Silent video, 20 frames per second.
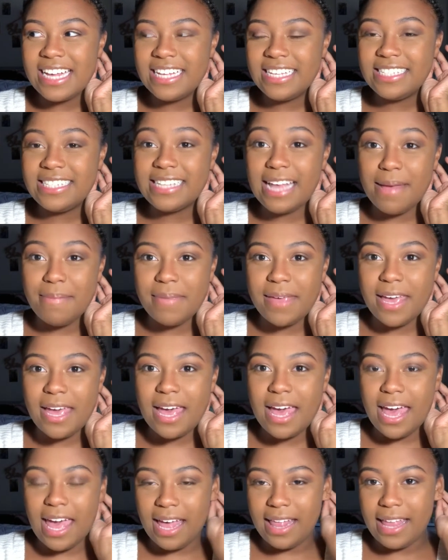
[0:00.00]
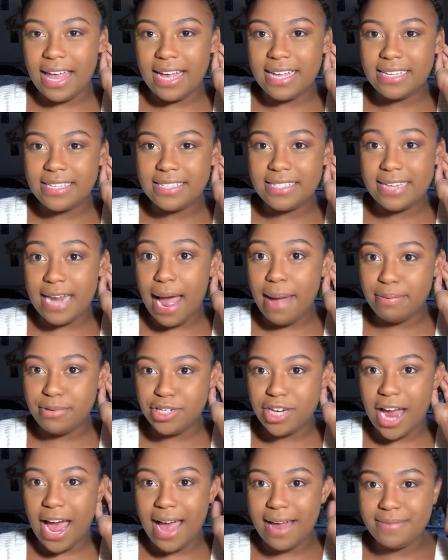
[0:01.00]
sent me a like
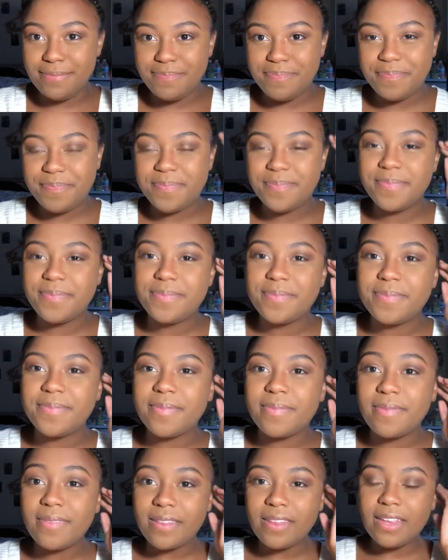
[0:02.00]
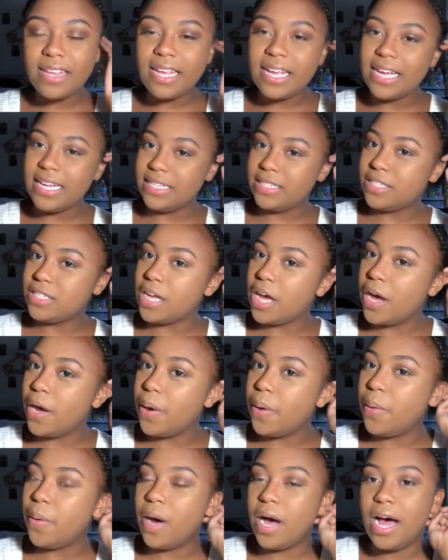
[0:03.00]
Snapchat, and
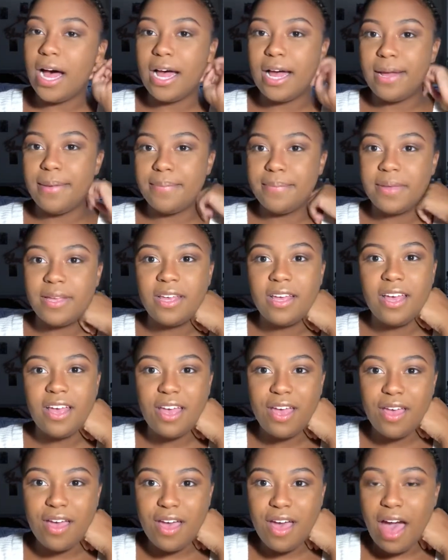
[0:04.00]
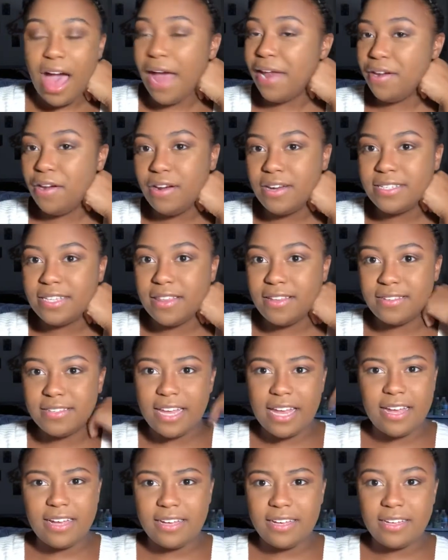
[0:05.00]
so I noticed that there's
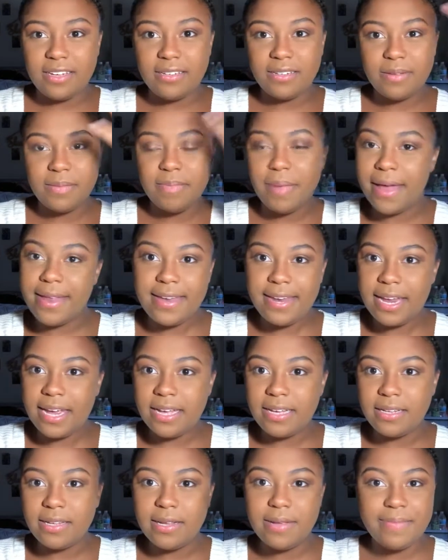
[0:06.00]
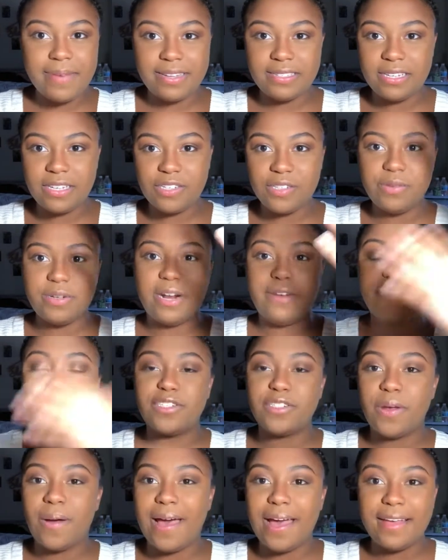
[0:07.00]
like a pending message or whatever,
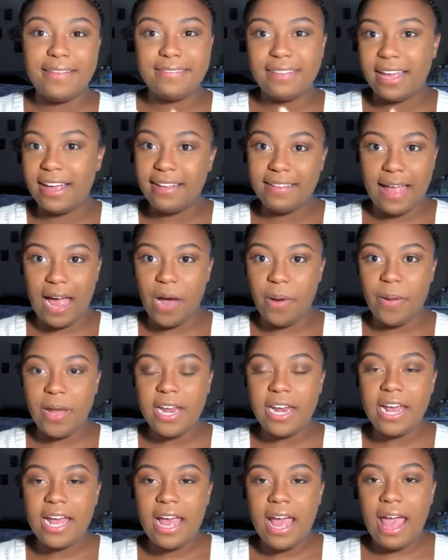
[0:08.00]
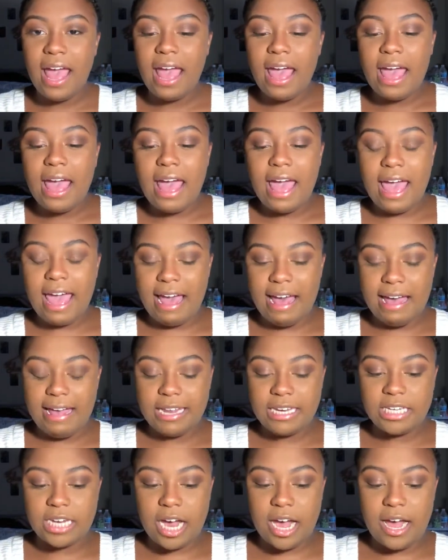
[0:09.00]
so I like allow it,
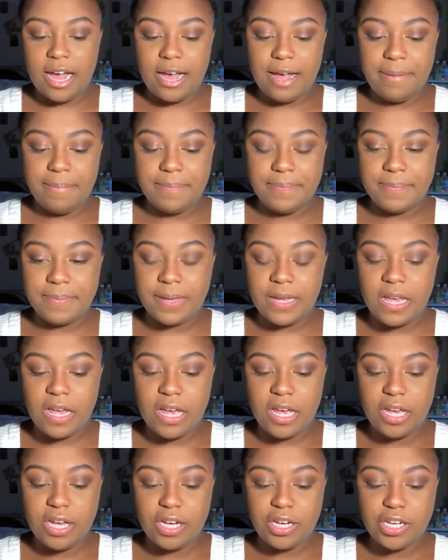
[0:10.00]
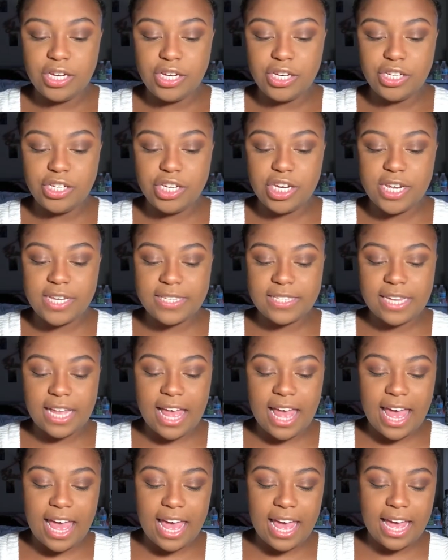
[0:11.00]
and she's
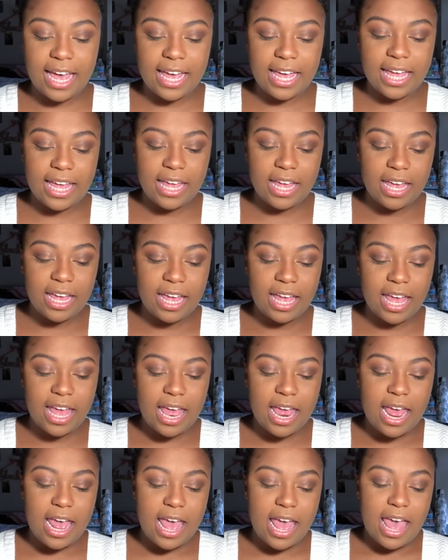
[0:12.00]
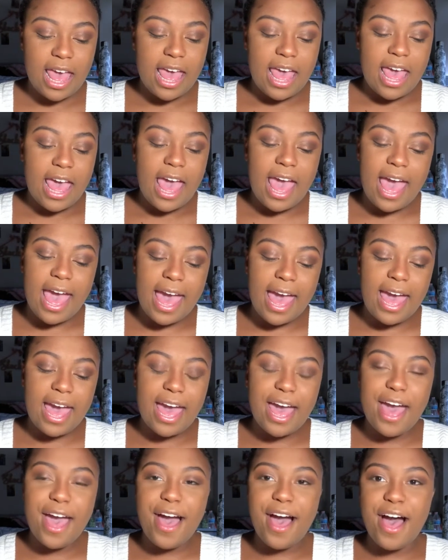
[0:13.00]
like,
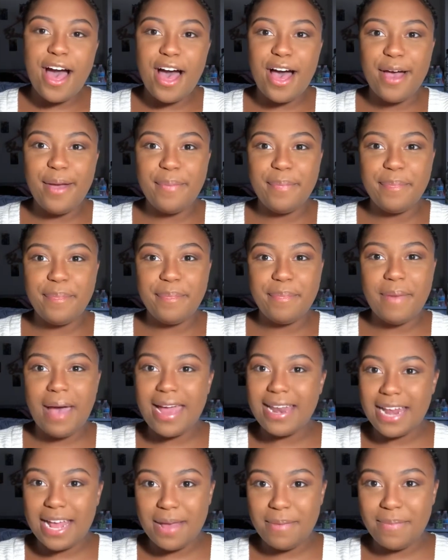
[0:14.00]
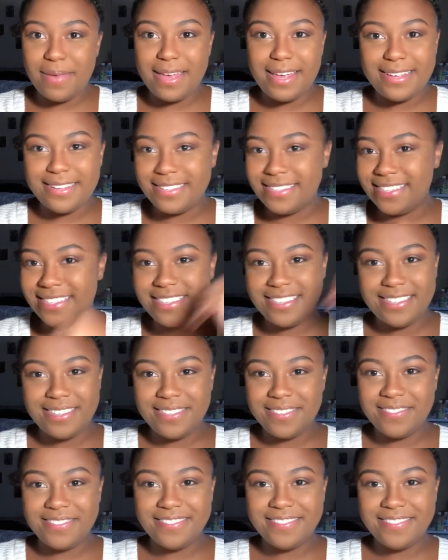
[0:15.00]
hey, my name is